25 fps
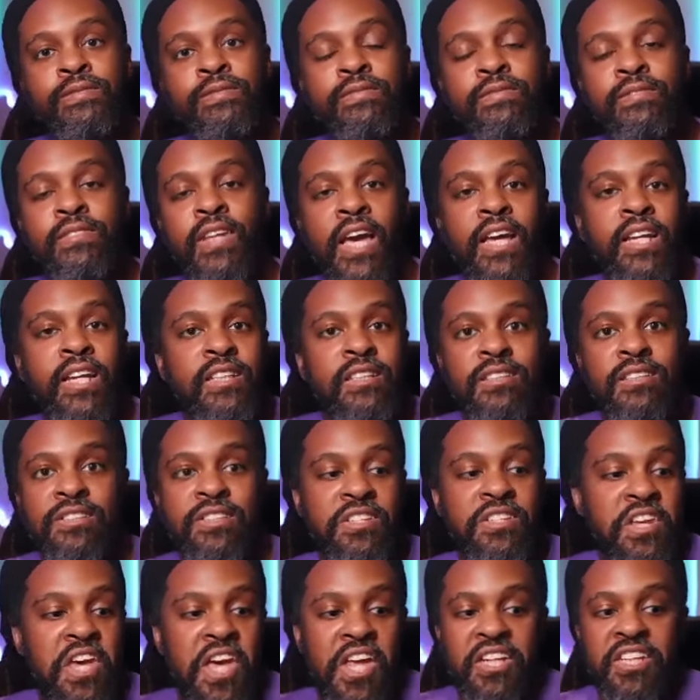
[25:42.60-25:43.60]
And
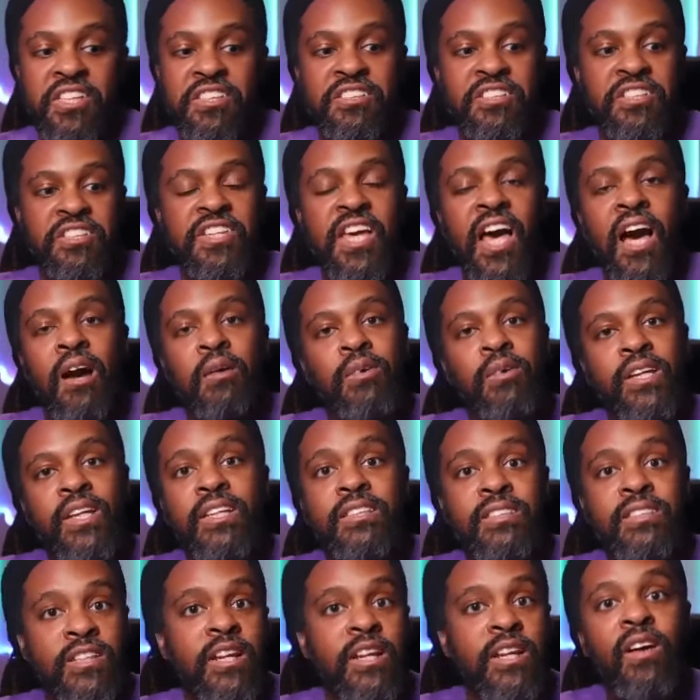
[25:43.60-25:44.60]
it's just how it is.
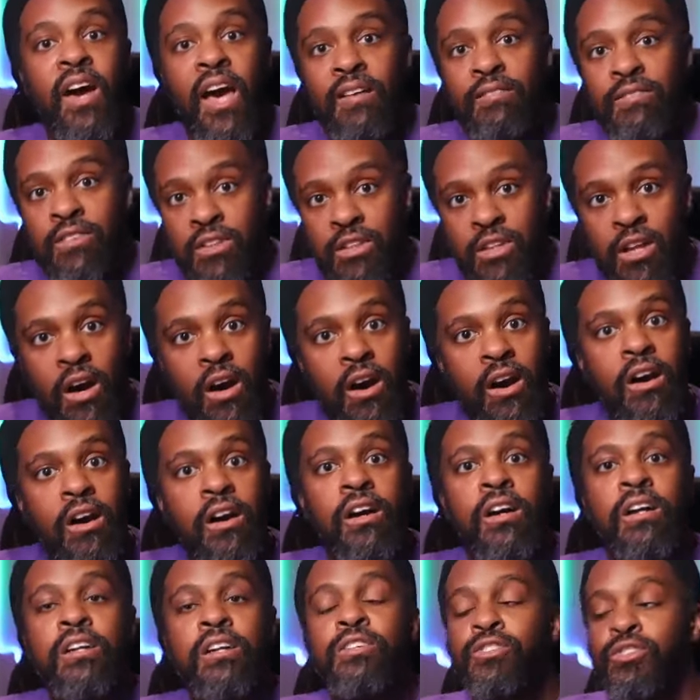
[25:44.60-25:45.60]
And they'll have
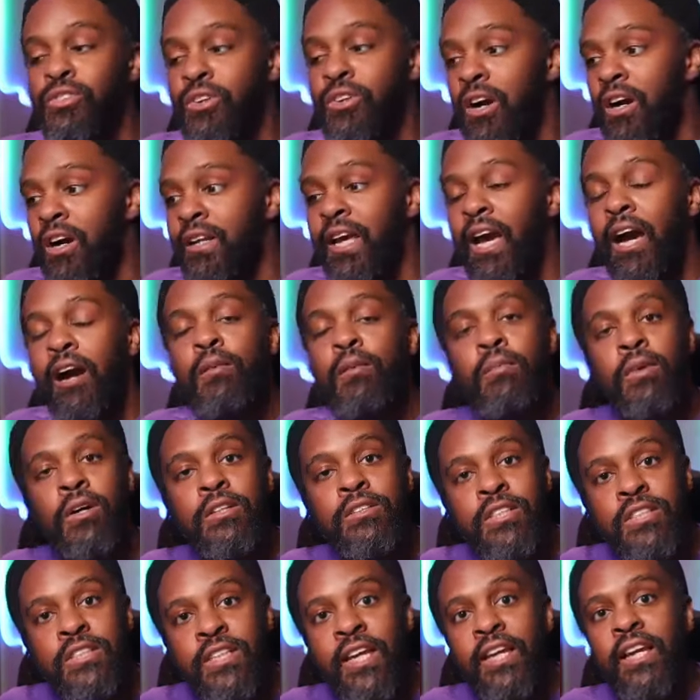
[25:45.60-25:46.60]
long, drawn out,
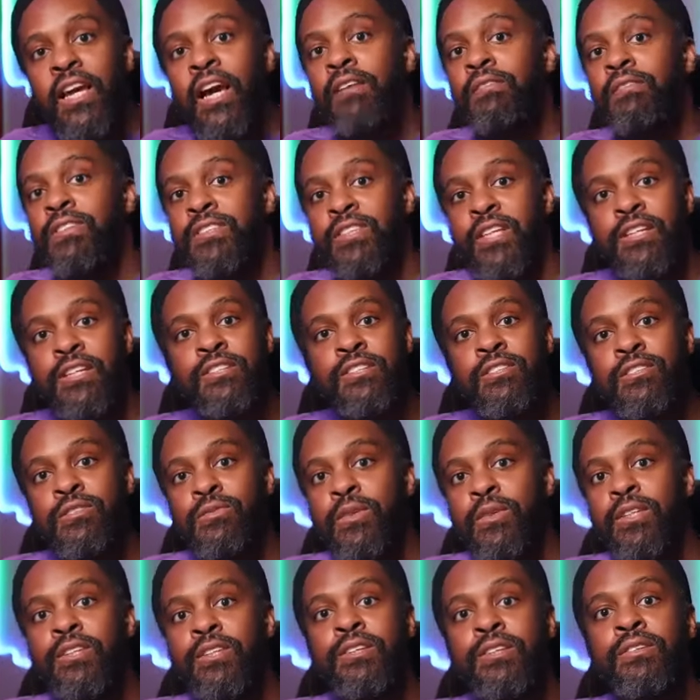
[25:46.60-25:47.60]
multi-day conversations
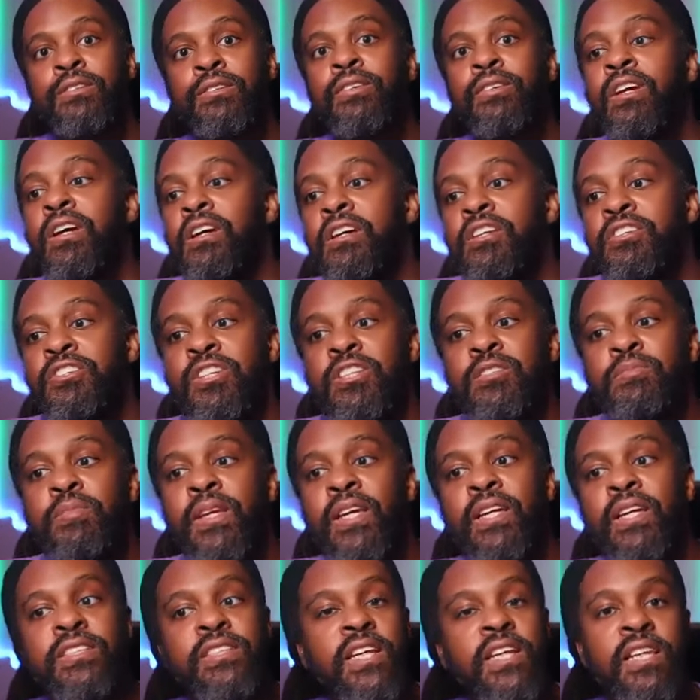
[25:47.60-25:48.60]
with you just
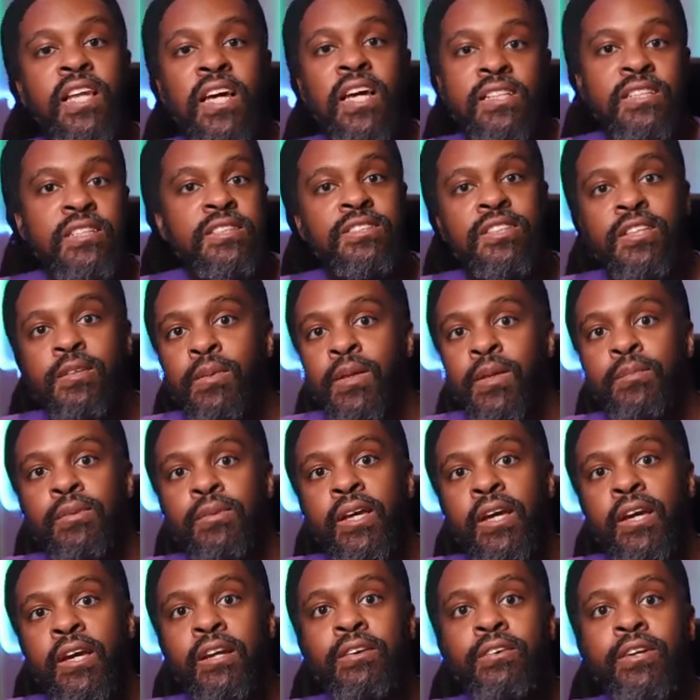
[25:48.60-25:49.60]
because they like to see people
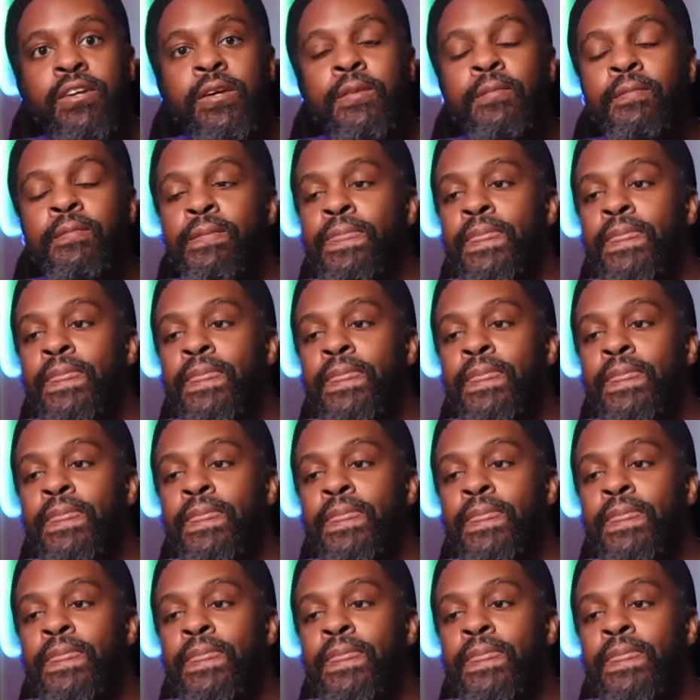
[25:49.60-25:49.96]
angry.